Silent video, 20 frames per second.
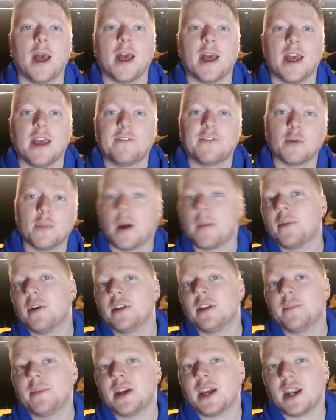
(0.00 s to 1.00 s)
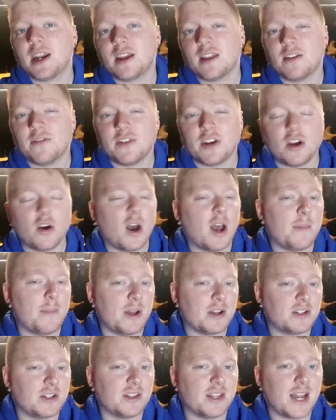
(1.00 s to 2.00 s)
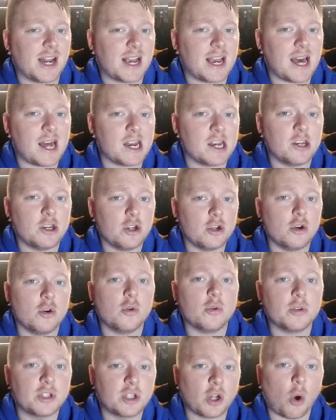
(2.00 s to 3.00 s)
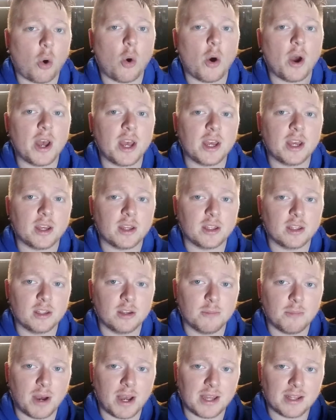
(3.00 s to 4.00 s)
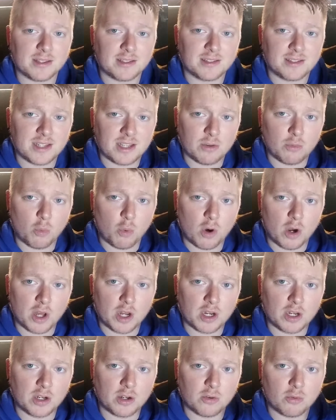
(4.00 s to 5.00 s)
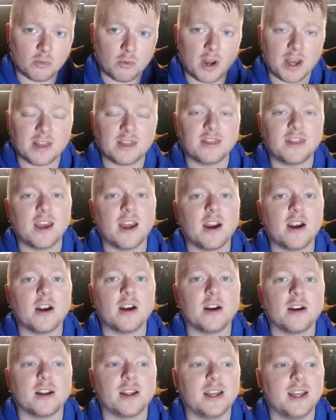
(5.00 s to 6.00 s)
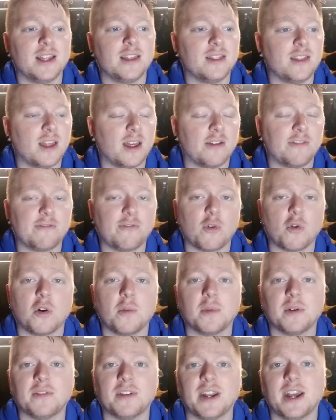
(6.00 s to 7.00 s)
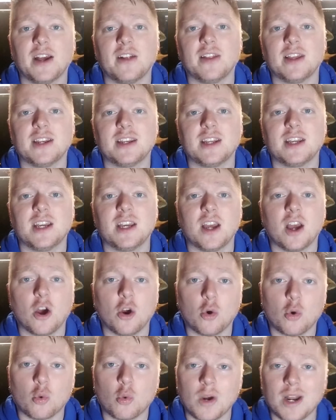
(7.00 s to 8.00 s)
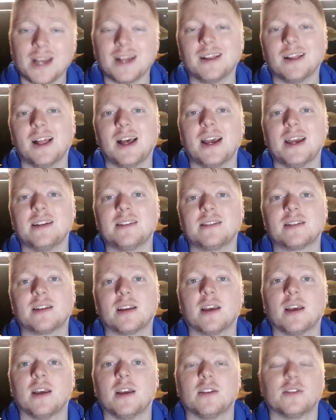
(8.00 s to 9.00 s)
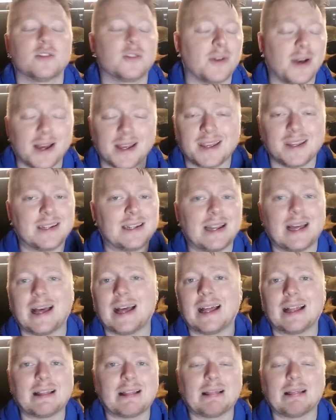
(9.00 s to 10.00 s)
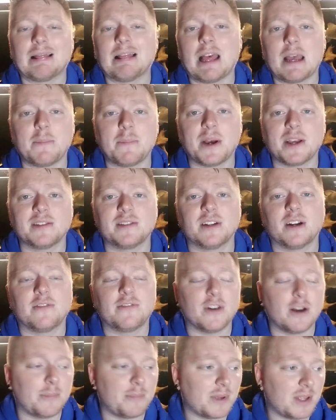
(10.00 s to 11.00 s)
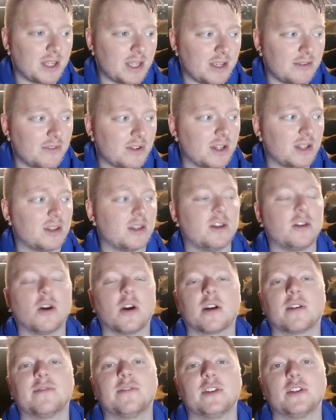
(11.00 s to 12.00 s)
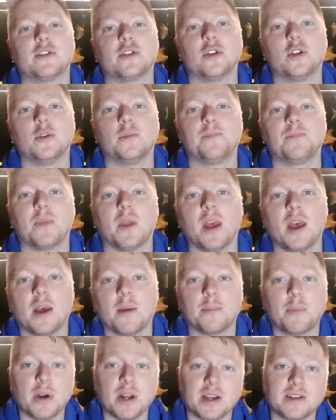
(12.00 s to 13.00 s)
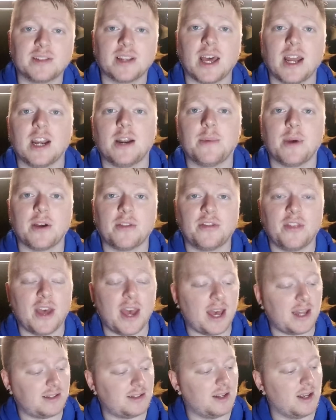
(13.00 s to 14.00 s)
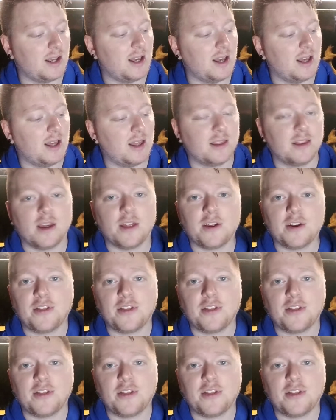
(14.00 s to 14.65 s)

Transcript: If you remember in the beginning of the video, I mentioned that I got a new toy. You might see one right there in the form of an LED ring light, so I can light myself up even in the dark fish room. Pretty excited about that. The other